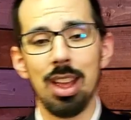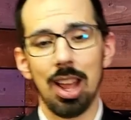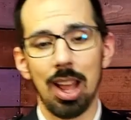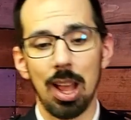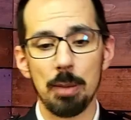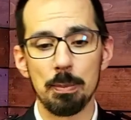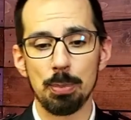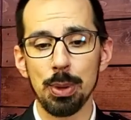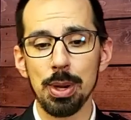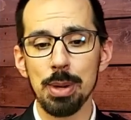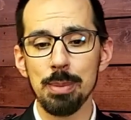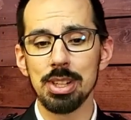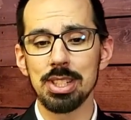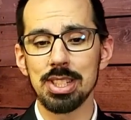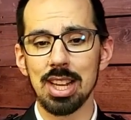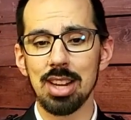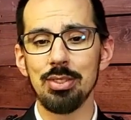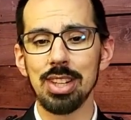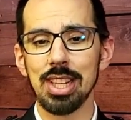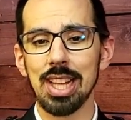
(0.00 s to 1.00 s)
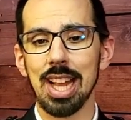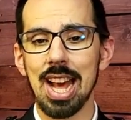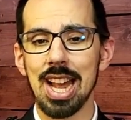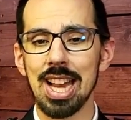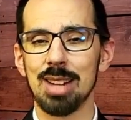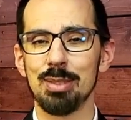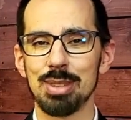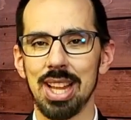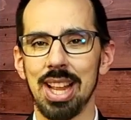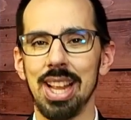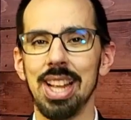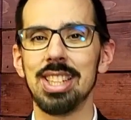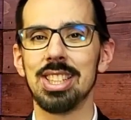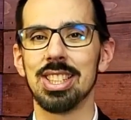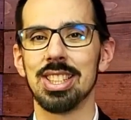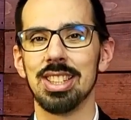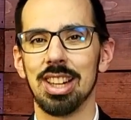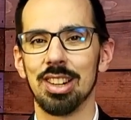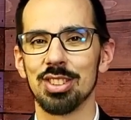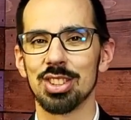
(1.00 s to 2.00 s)
And pretty much every
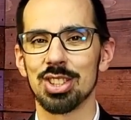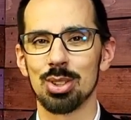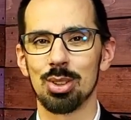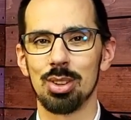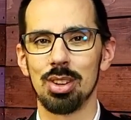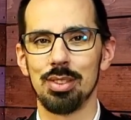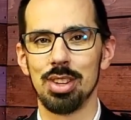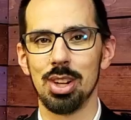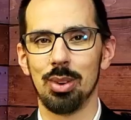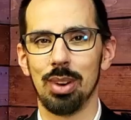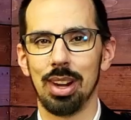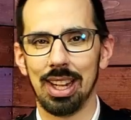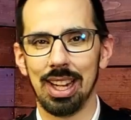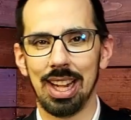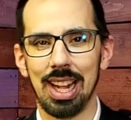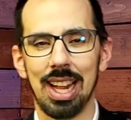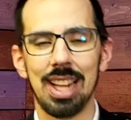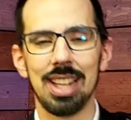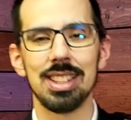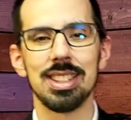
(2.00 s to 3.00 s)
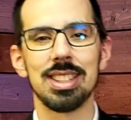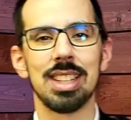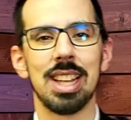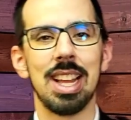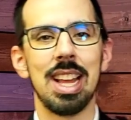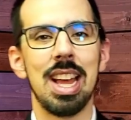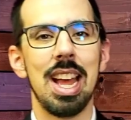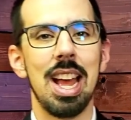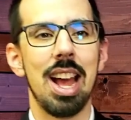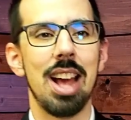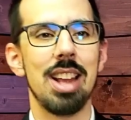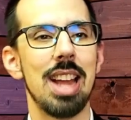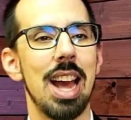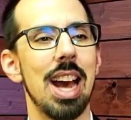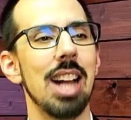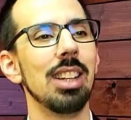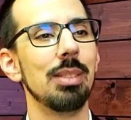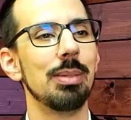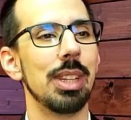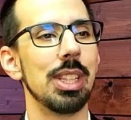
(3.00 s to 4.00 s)
adaptation of the story of Noah has an
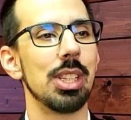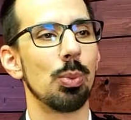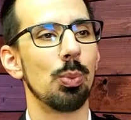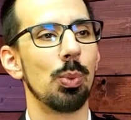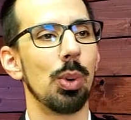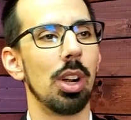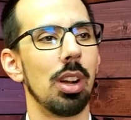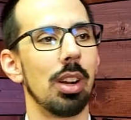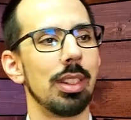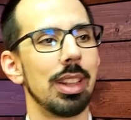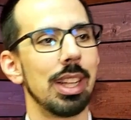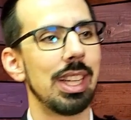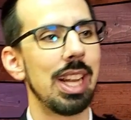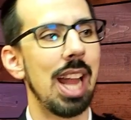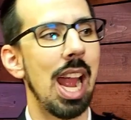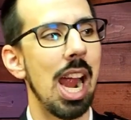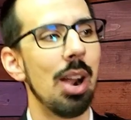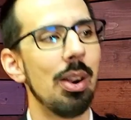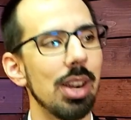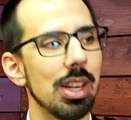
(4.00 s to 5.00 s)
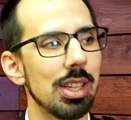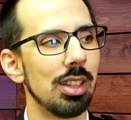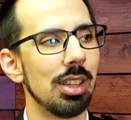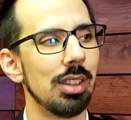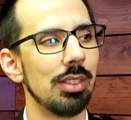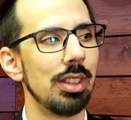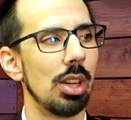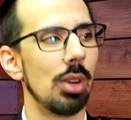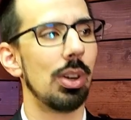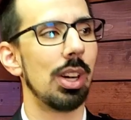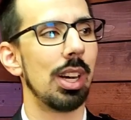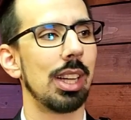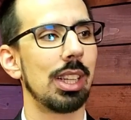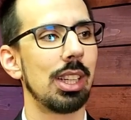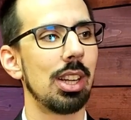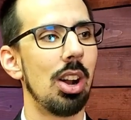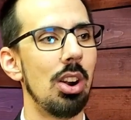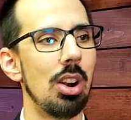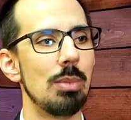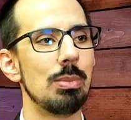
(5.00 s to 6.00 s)
element where the character of Noah
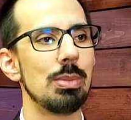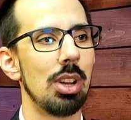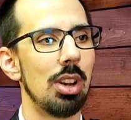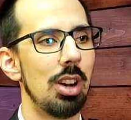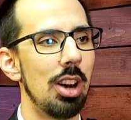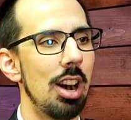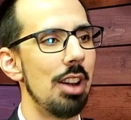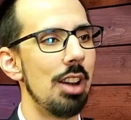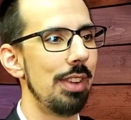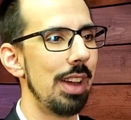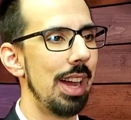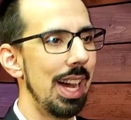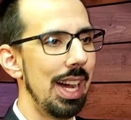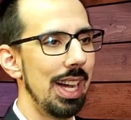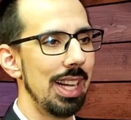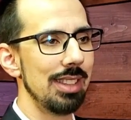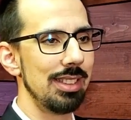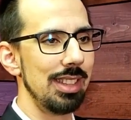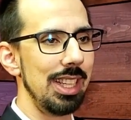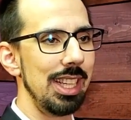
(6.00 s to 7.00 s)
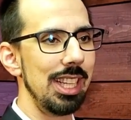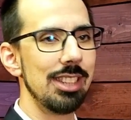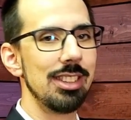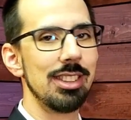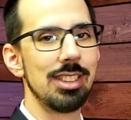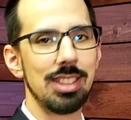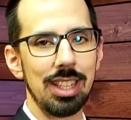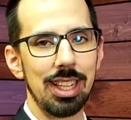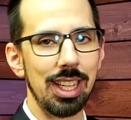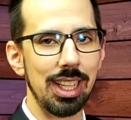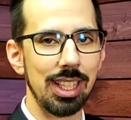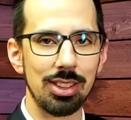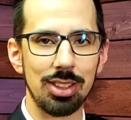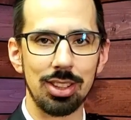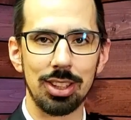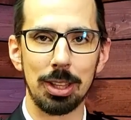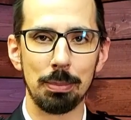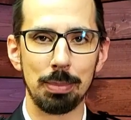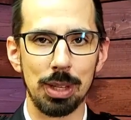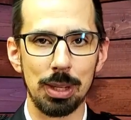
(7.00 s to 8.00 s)
comes off as insane to
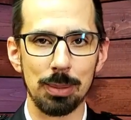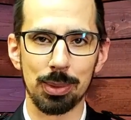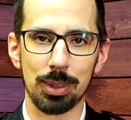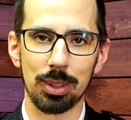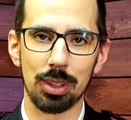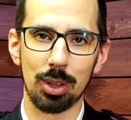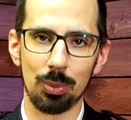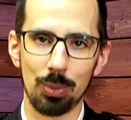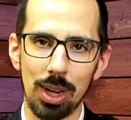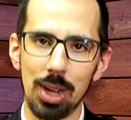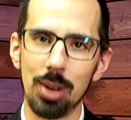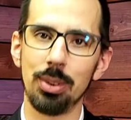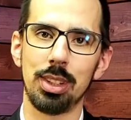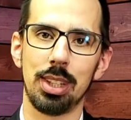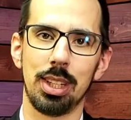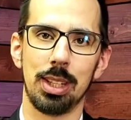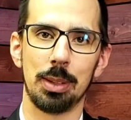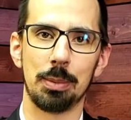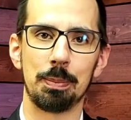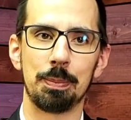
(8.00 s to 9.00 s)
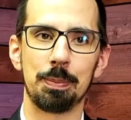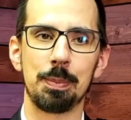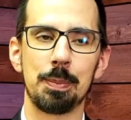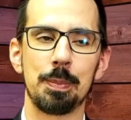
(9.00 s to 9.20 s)
the people around him.